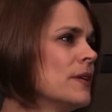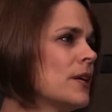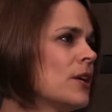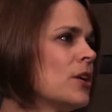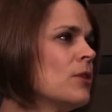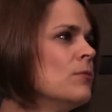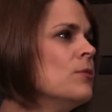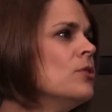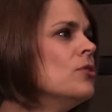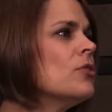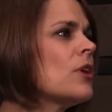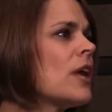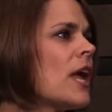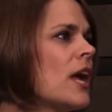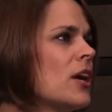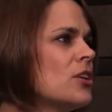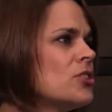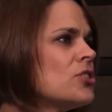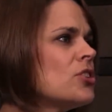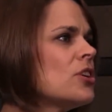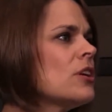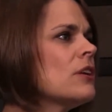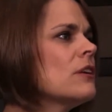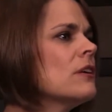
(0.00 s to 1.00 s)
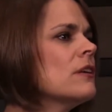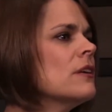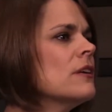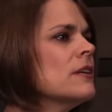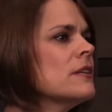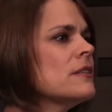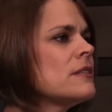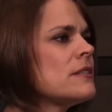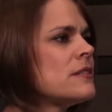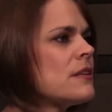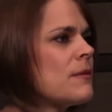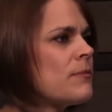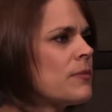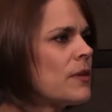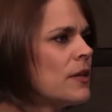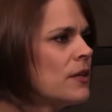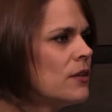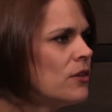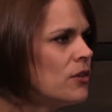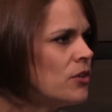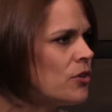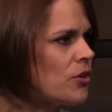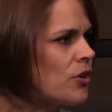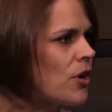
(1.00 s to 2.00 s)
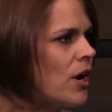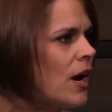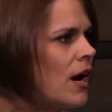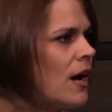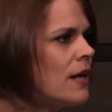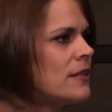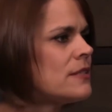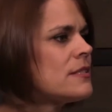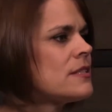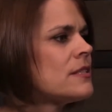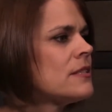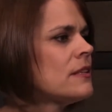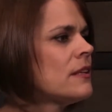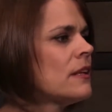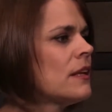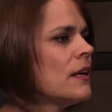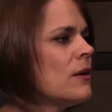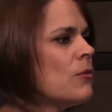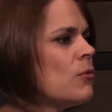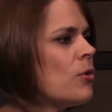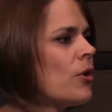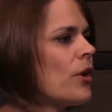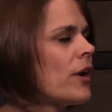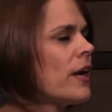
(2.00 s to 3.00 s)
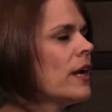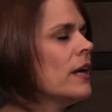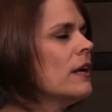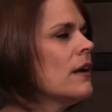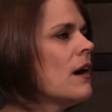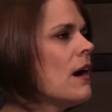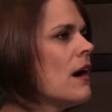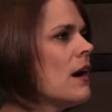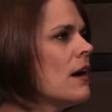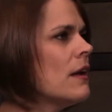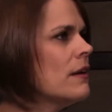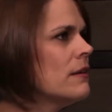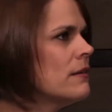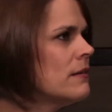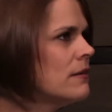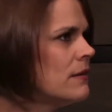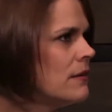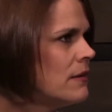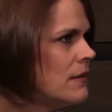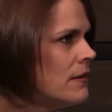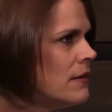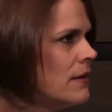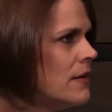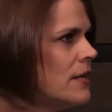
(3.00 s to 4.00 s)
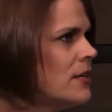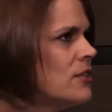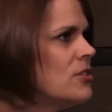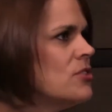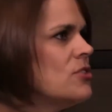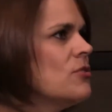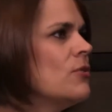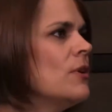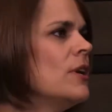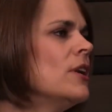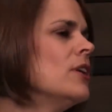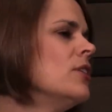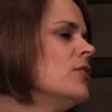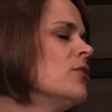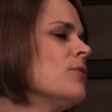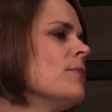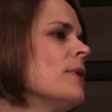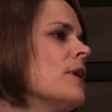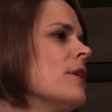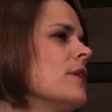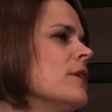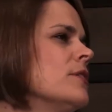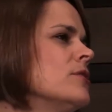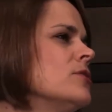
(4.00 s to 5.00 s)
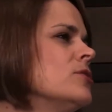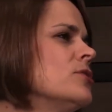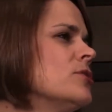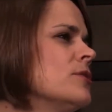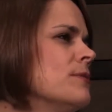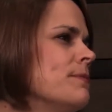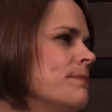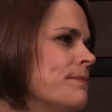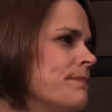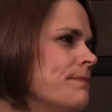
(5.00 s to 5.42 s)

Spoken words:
That communication is something that you're constantly working on and doing in your marriage.